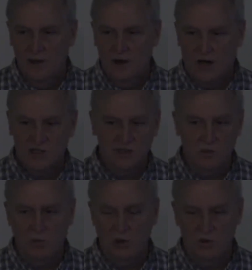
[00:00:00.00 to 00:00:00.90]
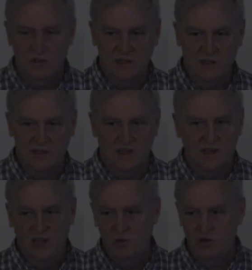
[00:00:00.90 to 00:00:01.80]
Austin Post, did us a
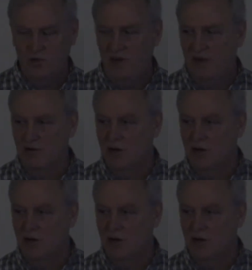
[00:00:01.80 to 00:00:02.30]
huge favor.